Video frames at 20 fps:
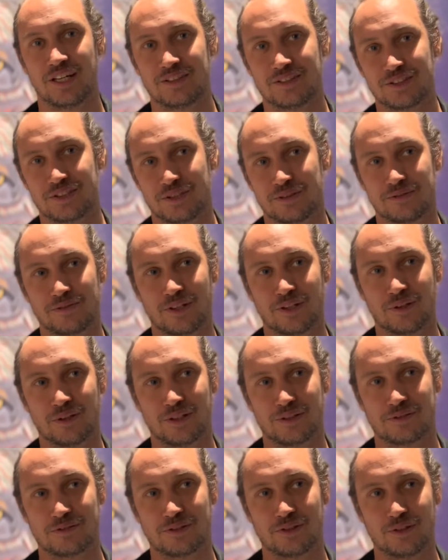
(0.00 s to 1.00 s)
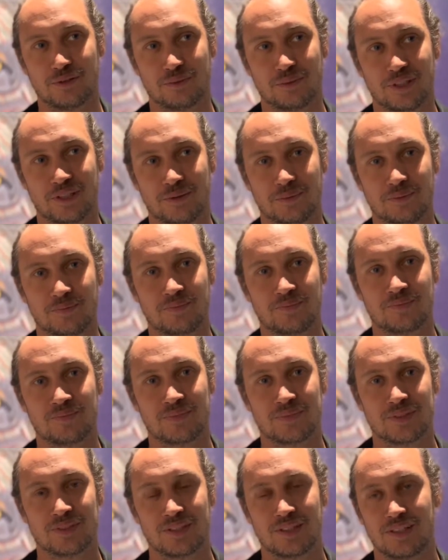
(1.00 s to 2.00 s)
energy flowing through me,
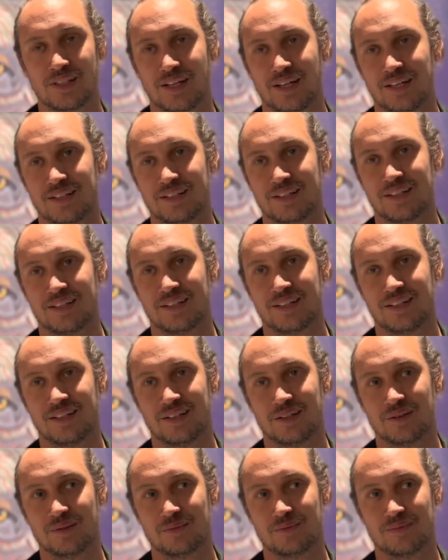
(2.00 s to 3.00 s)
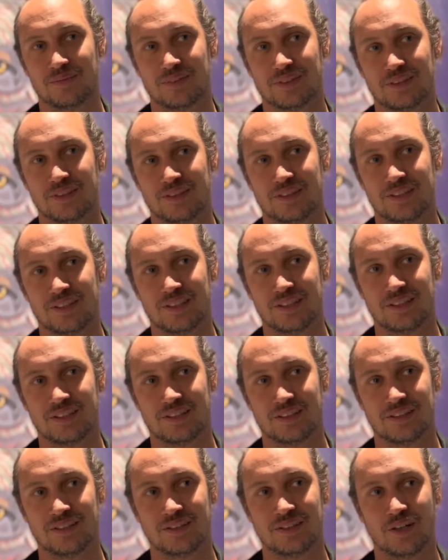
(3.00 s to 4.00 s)
and
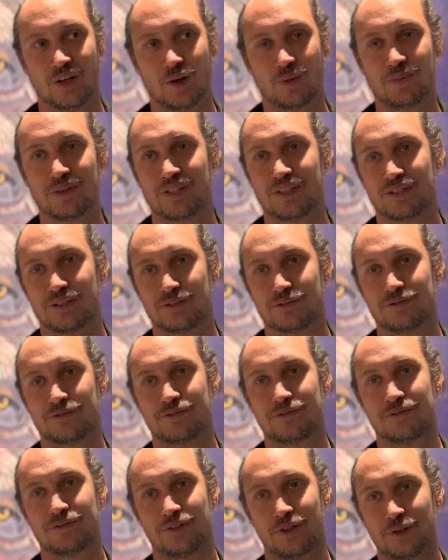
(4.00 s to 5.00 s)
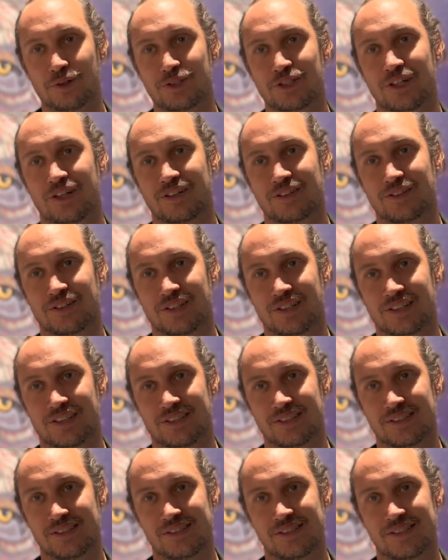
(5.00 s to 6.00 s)
the opening the throat chakra
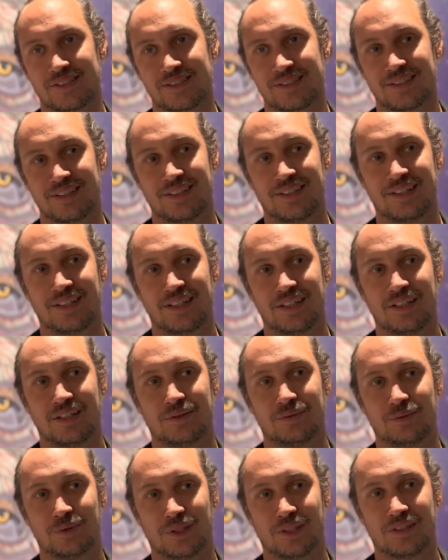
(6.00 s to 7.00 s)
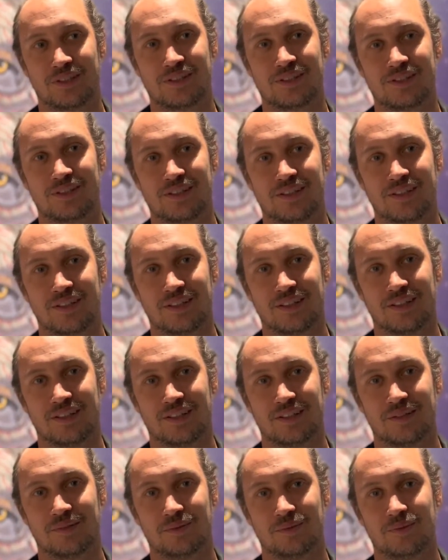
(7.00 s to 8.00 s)
is what
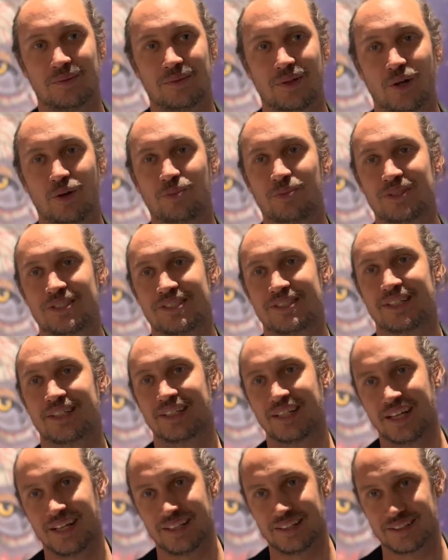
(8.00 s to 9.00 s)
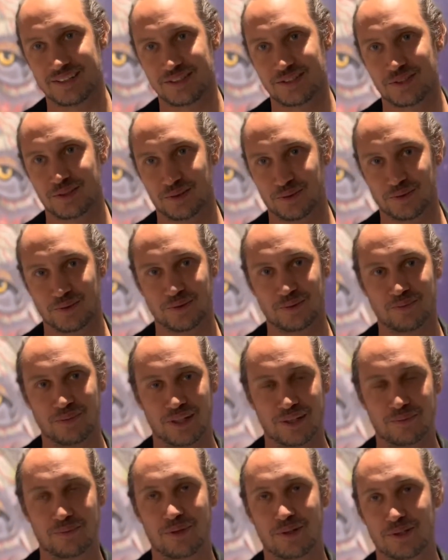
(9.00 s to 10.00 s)
opens the gates to
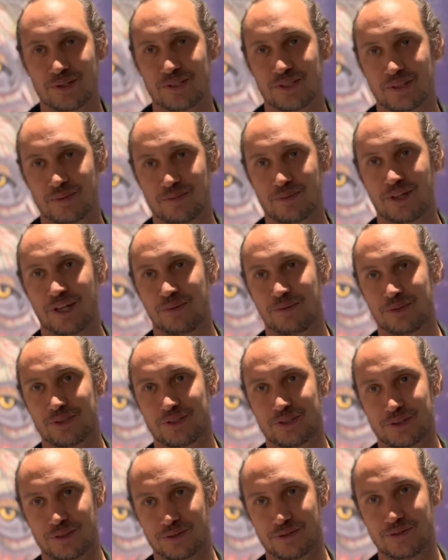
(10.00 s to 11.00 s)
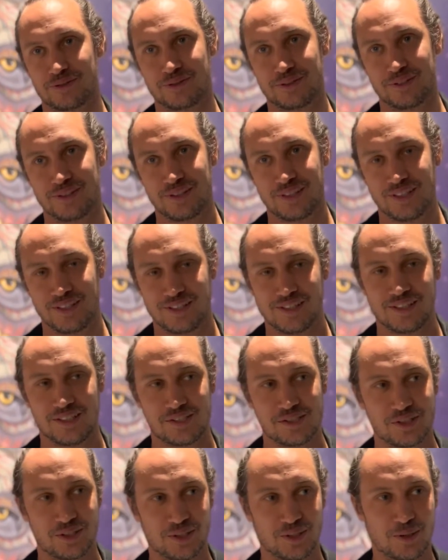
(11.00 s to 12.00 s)
my personal primal truth.
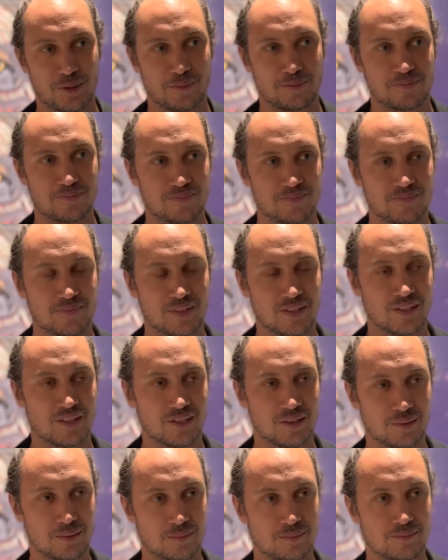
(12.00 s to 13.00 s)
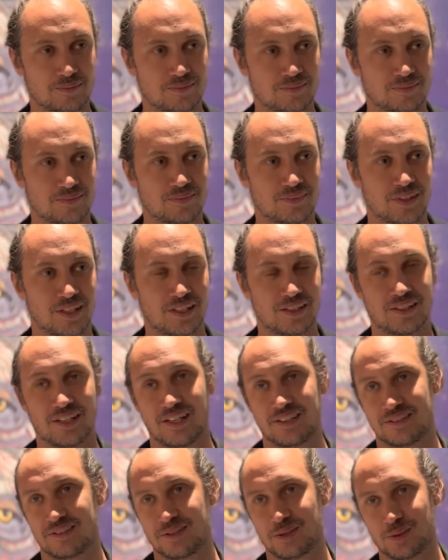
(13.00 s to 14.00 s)
So, and
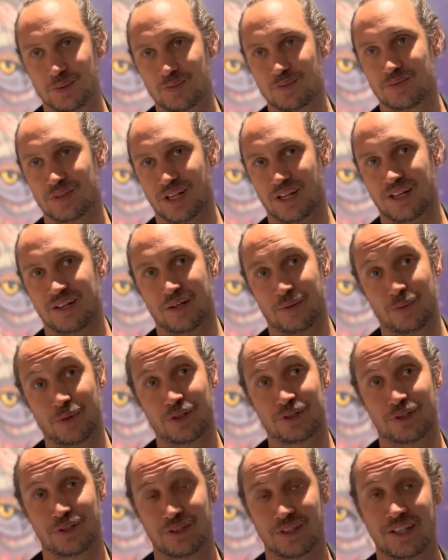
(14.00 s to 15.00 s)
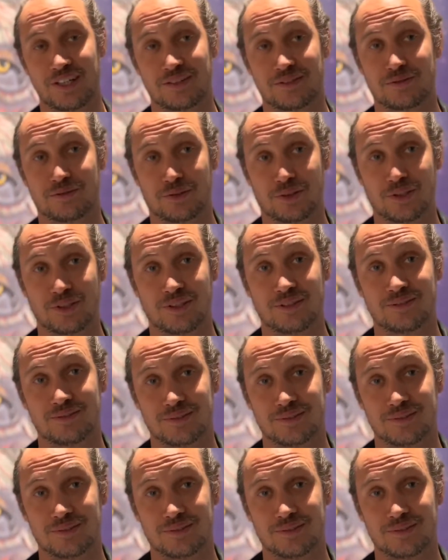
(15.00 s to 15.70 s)
that I worked on that for